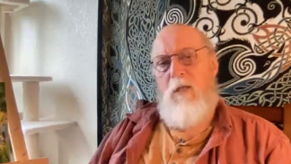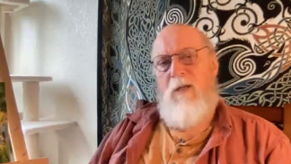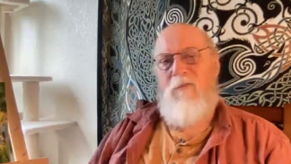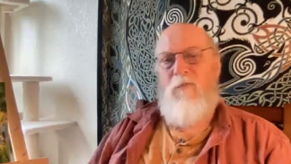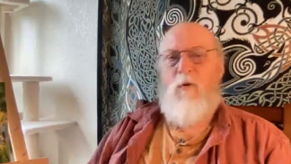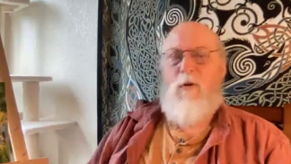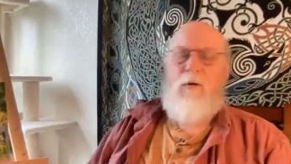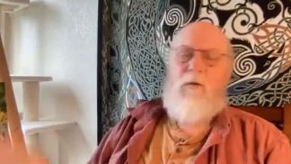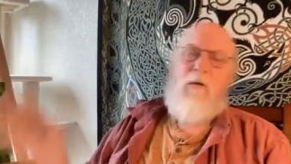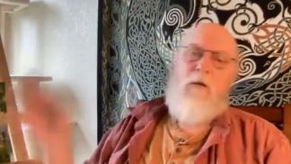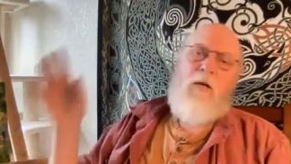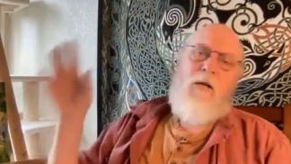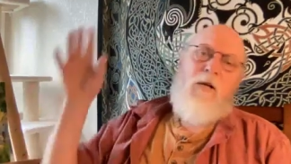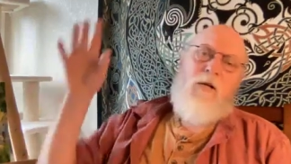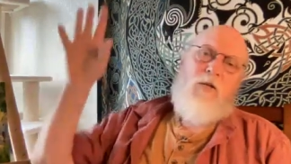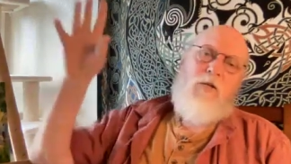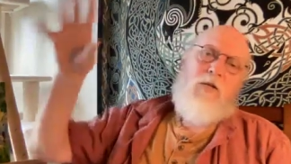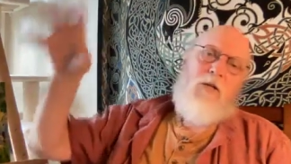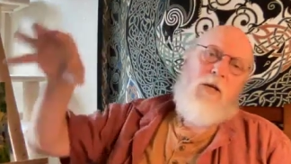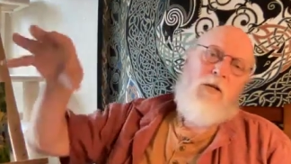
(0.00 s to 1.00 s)
I've worked
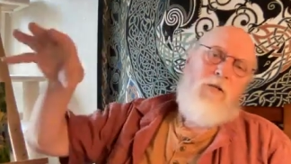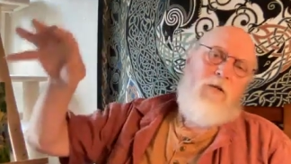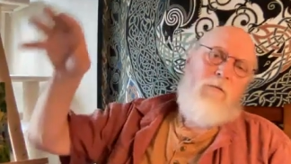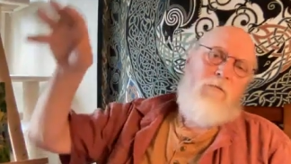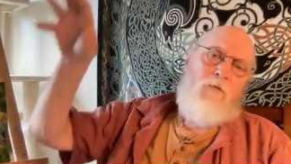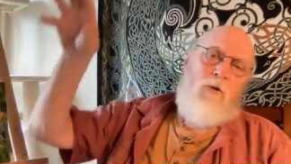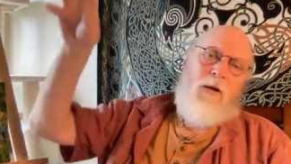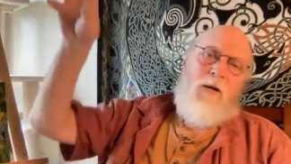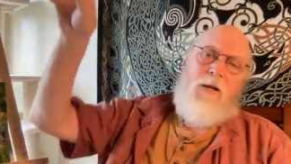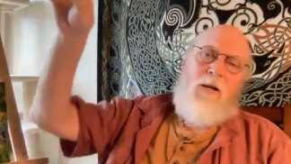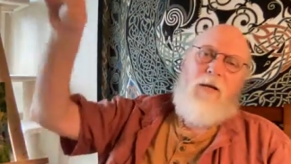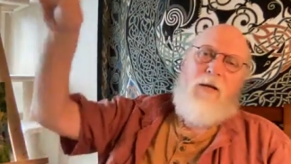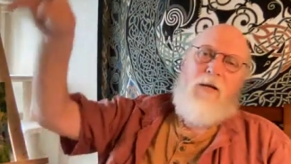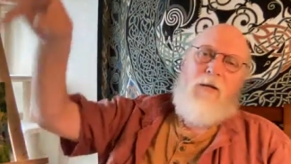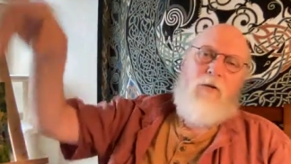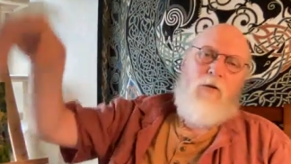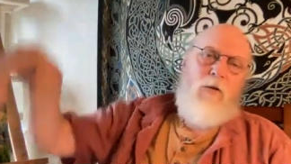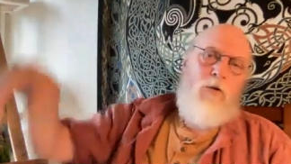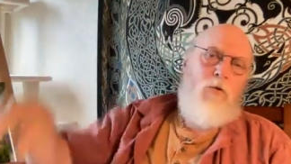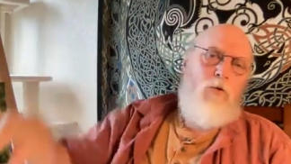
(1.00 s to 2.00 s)
schizophrenia and
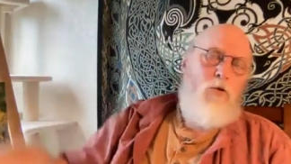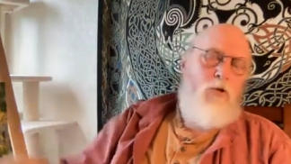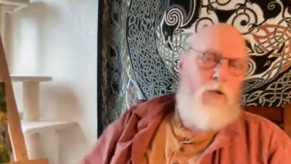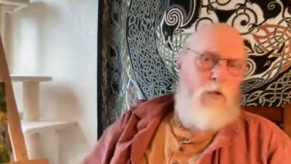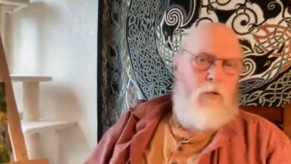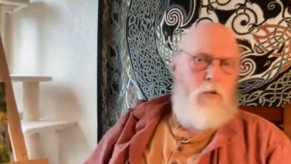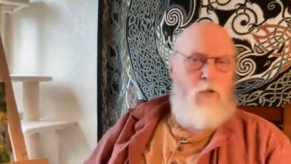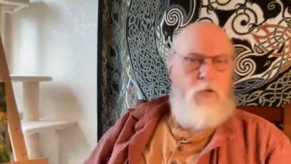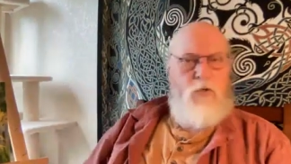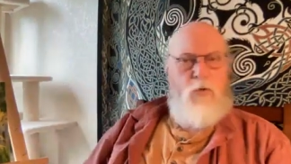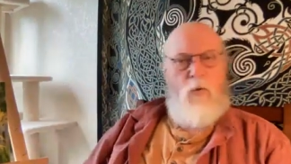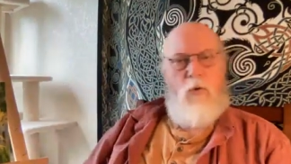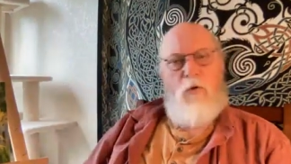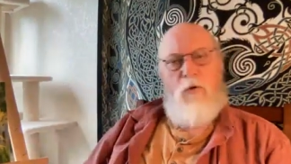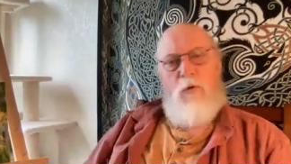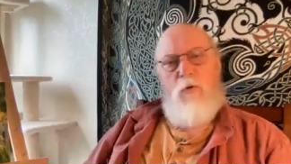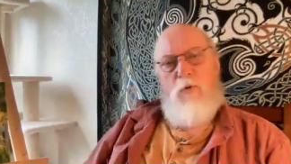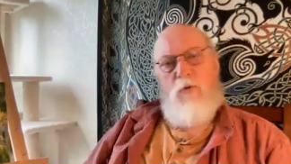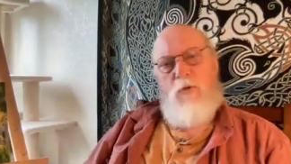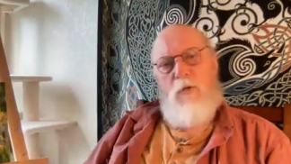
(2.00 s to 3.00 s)
delusional
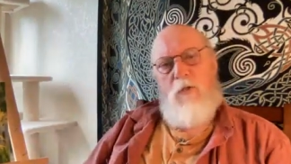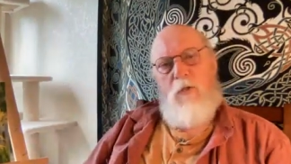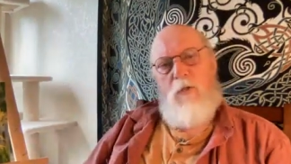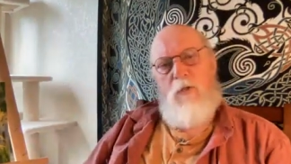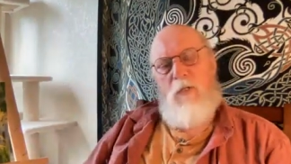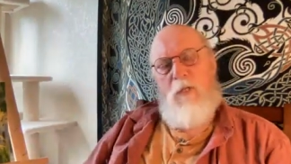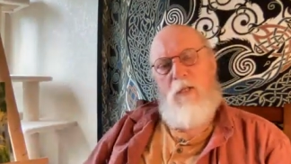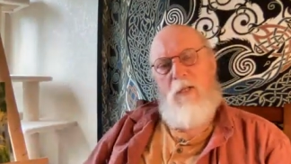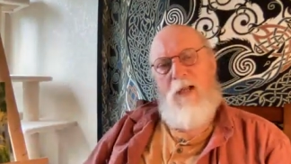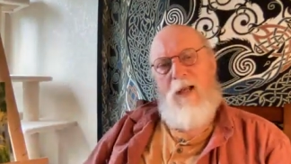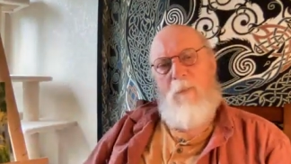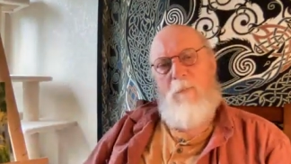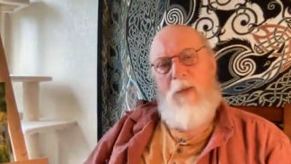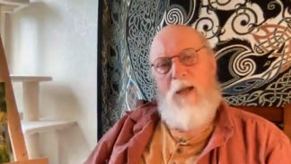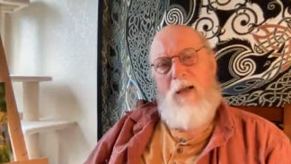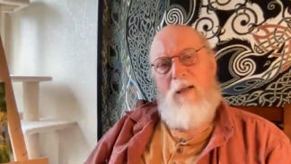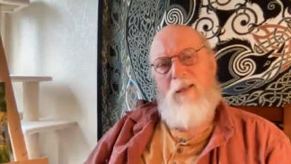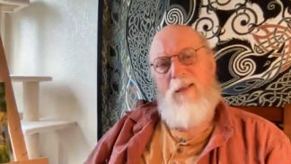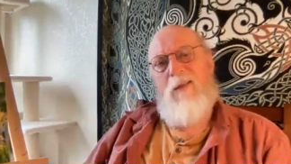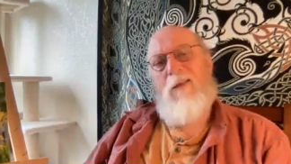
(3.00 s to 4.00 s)
disorders. You can see that
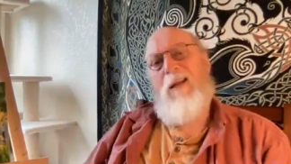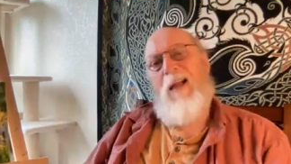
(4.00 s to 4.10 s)
back there.